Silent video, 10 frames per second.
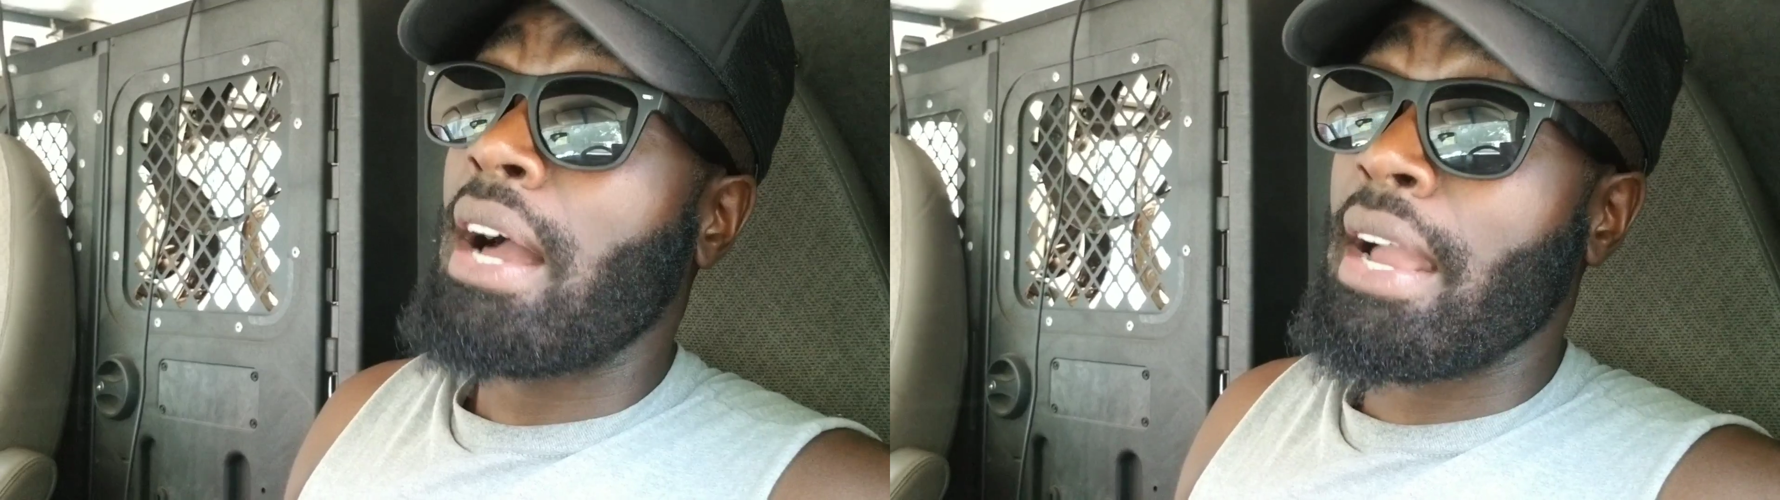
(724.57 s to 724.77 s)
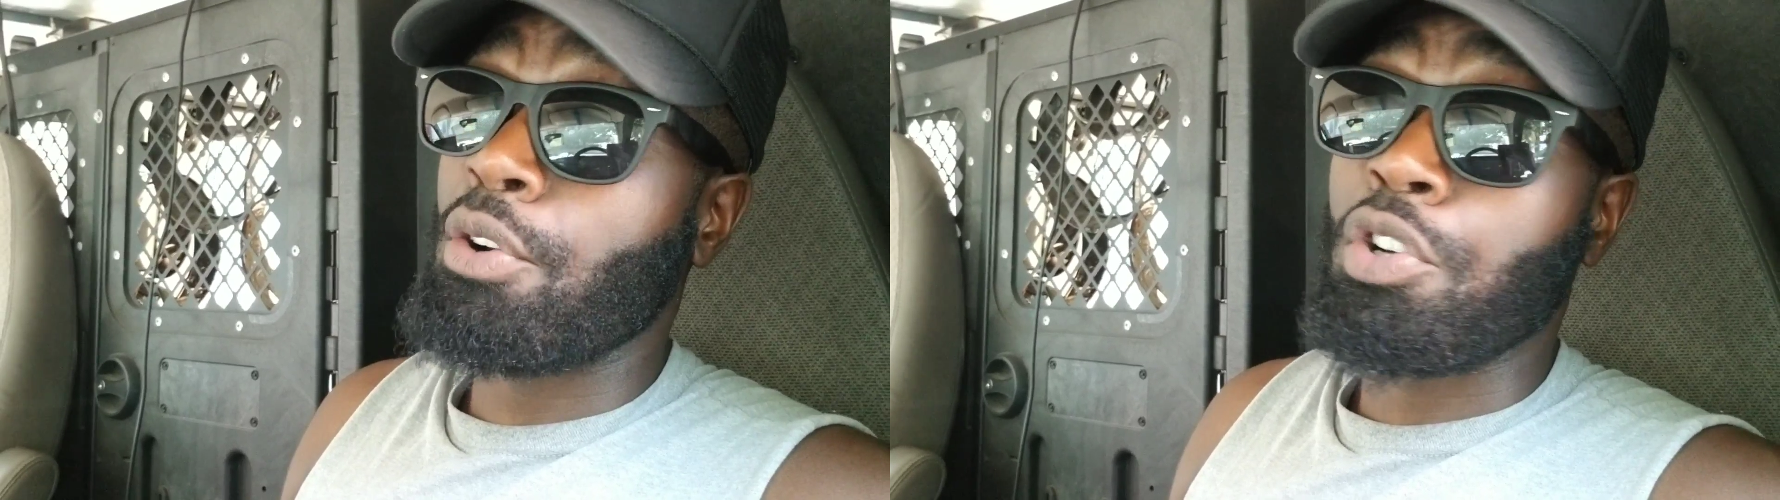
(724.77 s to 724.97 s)

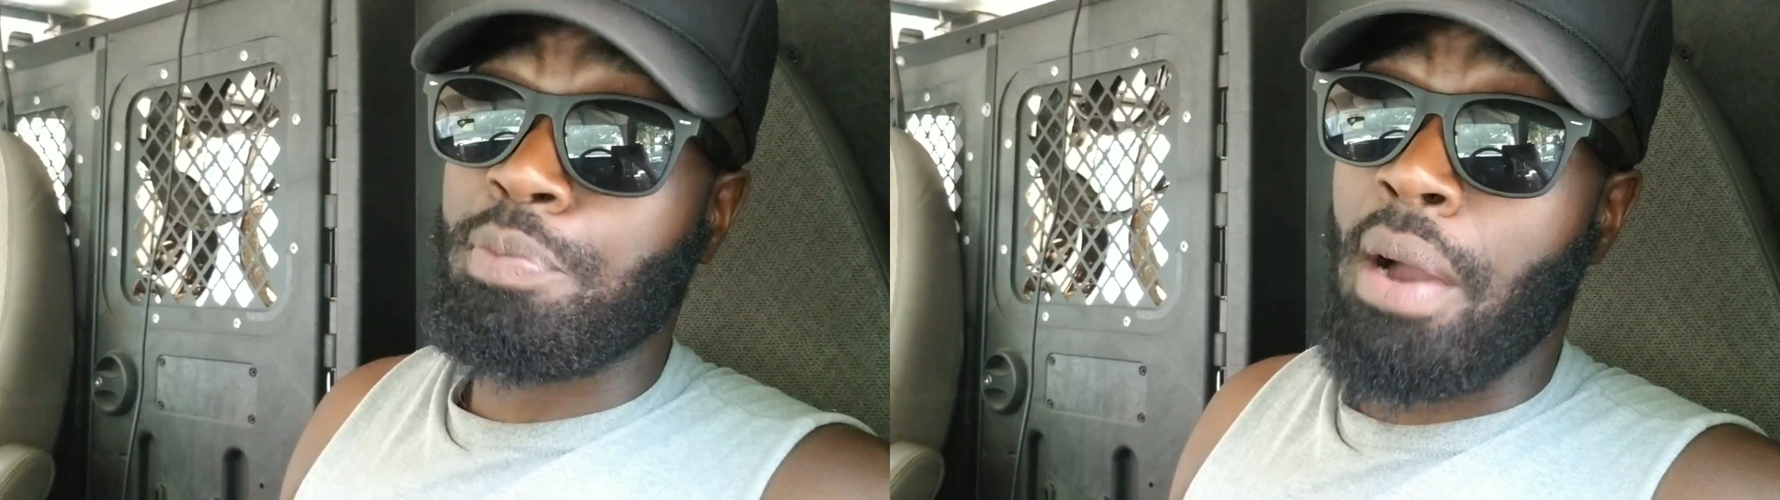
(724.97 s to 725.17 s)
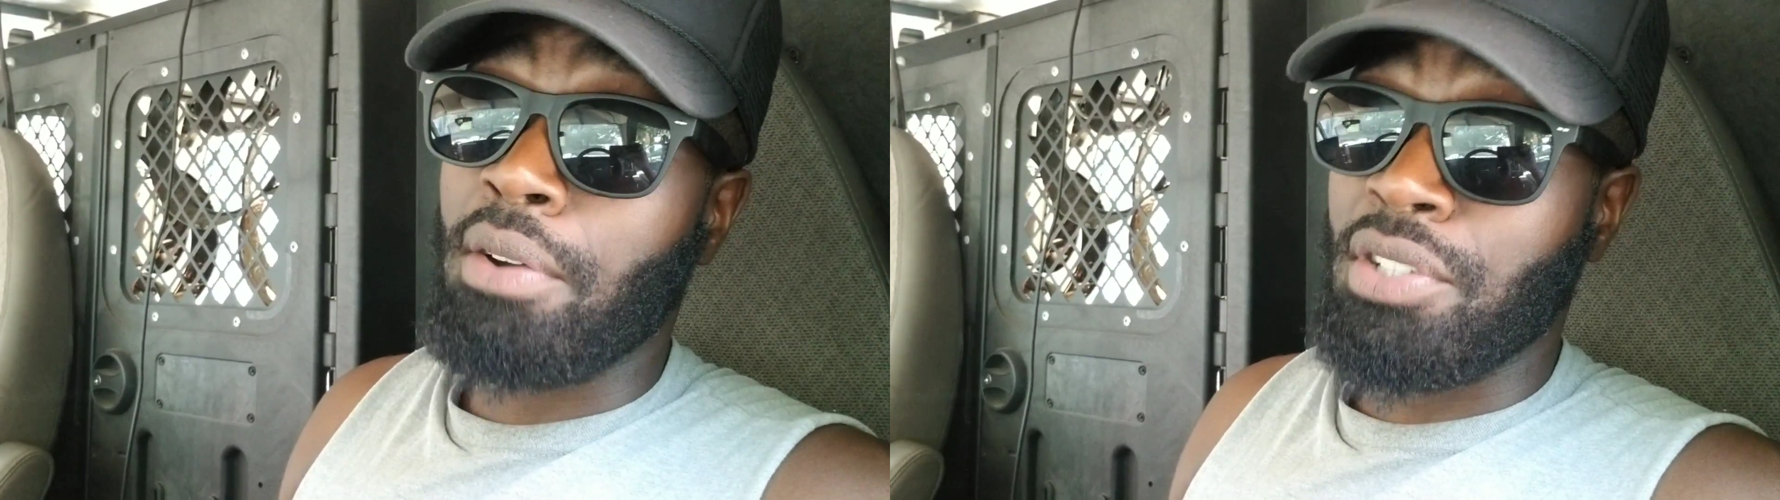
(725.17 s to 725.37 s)
high
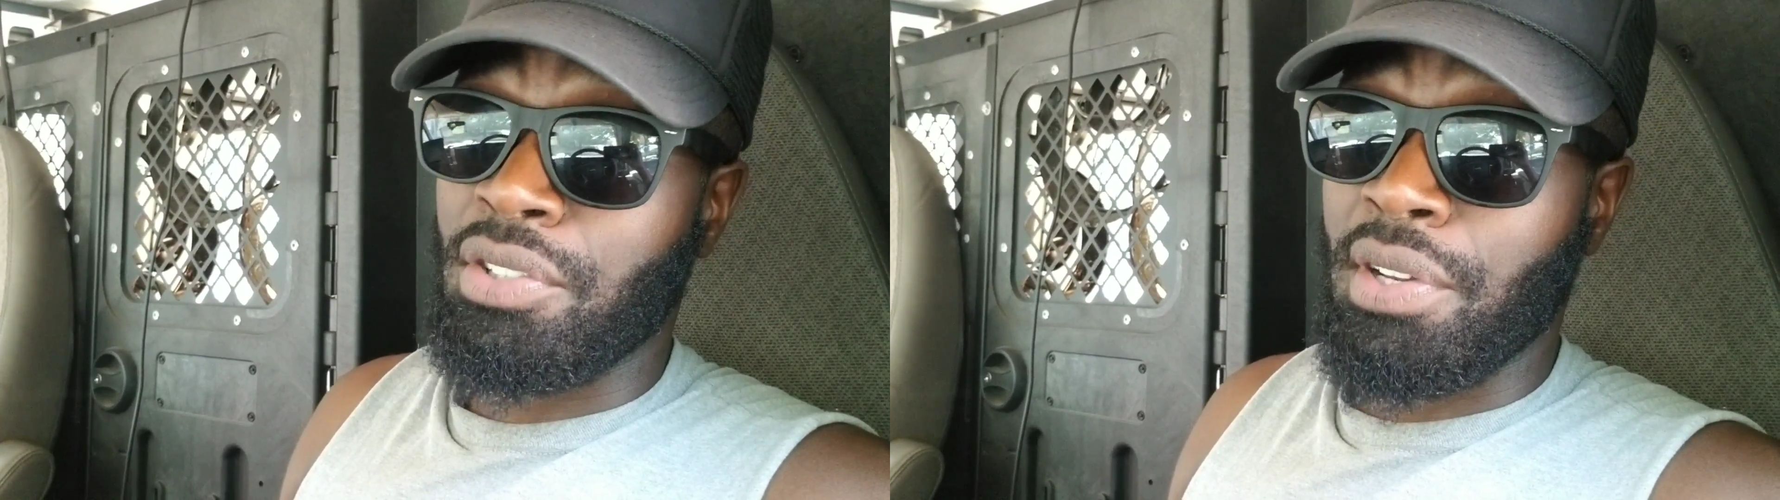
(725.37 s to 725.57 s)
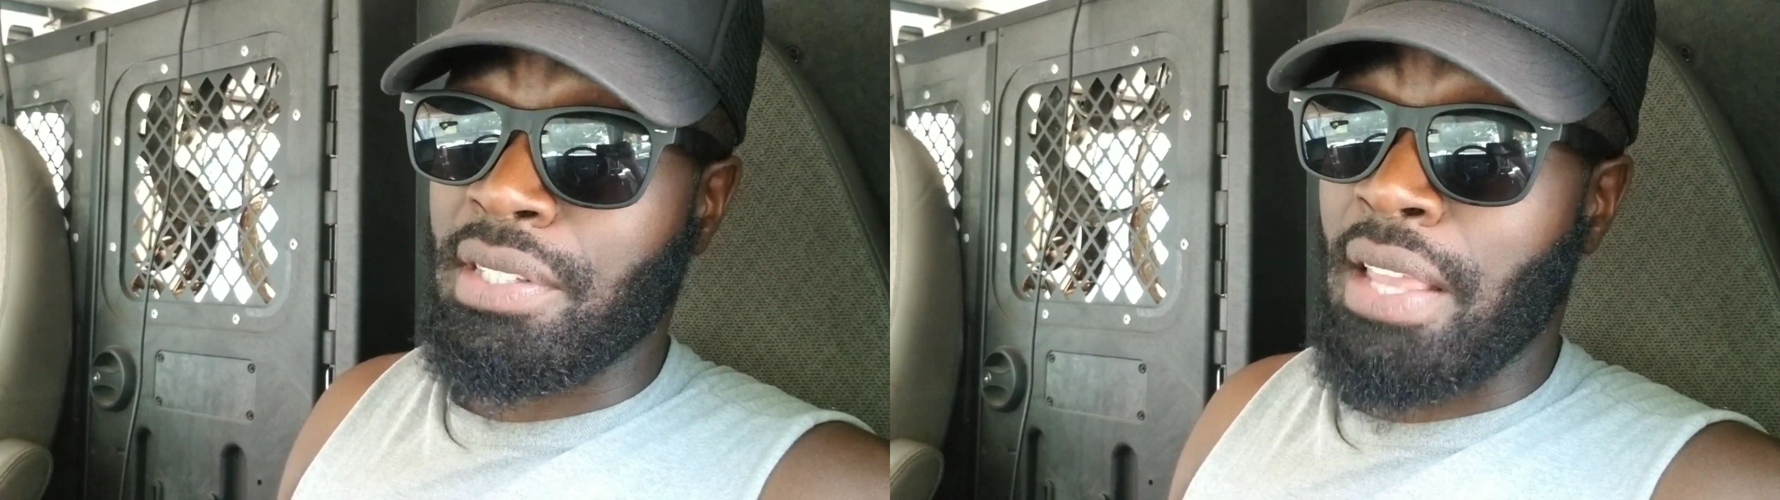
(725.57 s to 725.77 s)
horsepower
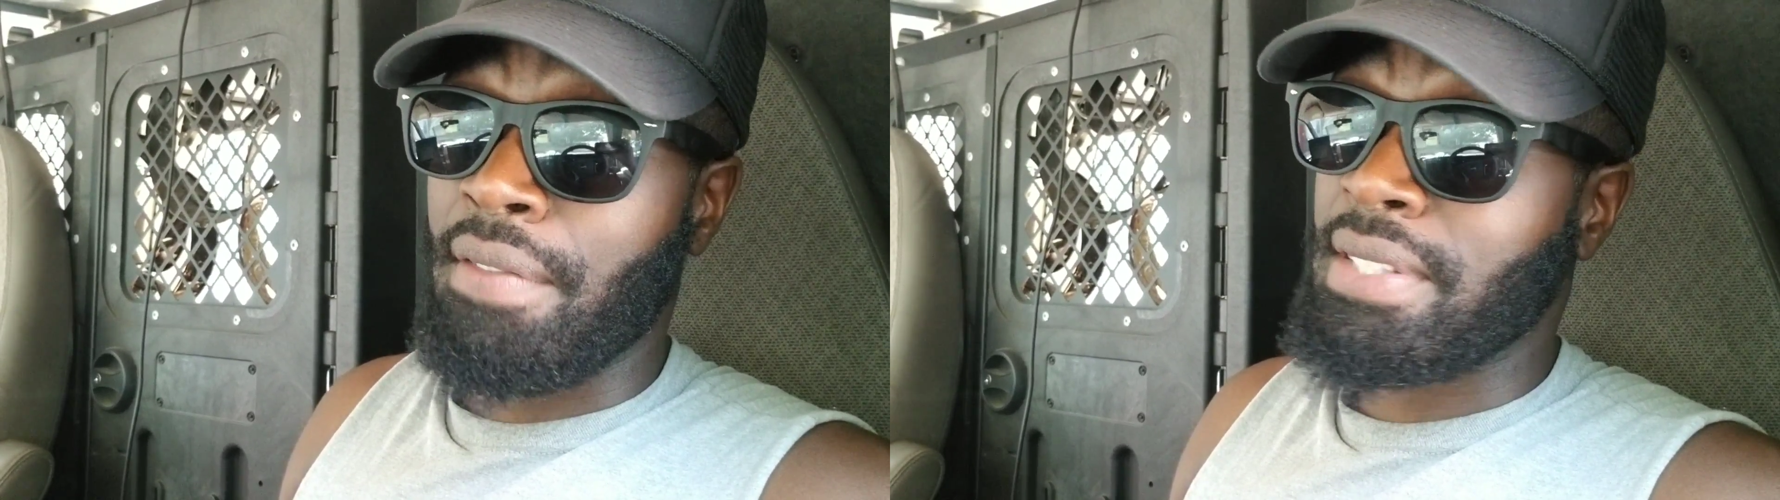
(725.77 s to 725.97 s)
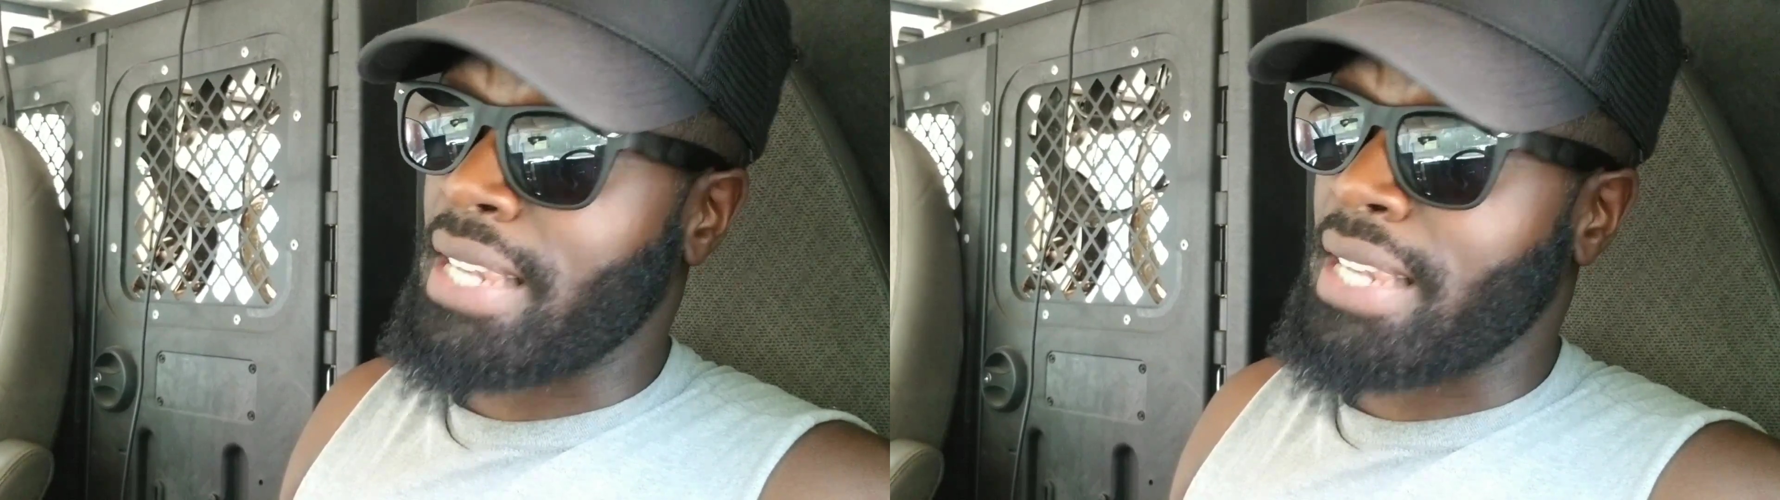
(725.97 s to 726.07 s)
G37s,